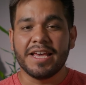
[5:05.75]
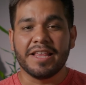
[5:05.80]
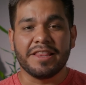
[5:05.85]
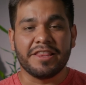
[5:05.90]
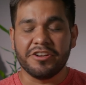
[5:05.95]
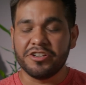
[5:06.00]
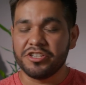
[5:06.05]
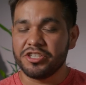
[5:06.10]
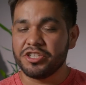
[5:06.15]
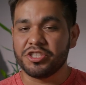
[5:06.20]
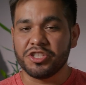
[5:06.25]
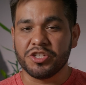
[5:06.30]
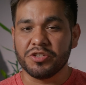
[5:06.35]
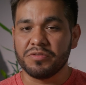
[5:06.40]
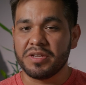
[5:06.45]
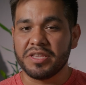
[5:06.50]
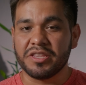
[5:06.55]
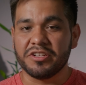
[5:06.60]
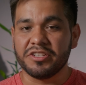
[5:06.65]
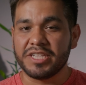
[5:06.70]
they're just
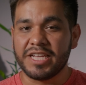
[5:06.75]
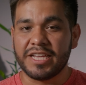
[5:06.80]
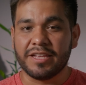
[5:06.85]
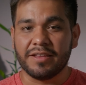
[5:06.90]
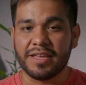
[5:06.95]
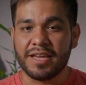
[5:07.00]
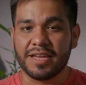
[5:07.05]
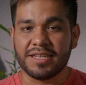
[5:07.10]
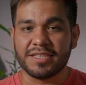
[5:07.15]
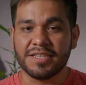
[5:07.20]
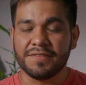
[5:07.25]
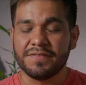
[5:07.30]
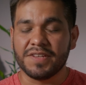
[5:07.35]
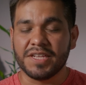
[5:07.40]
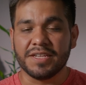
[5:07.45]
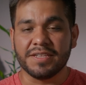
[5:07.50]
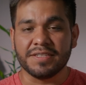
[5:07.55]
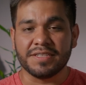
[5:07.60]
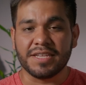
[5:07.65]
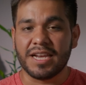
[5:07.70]
doing their daily
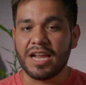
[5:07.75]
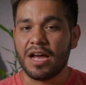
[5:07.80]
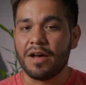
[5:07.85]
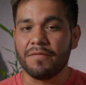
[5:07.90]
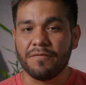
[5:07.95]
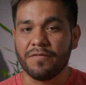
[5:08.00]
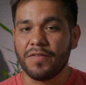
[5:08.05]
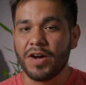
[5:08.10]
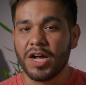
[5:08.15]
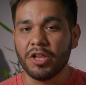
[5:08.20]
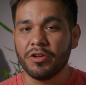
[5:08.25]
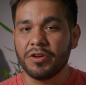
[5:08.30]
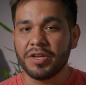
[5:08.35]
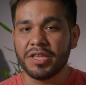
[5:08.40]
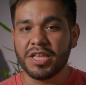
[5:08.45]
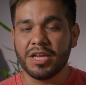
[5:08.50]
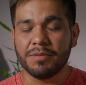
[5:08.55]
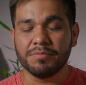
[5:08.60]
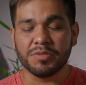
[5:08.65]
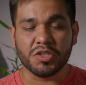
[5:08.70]
activities and I'm following them.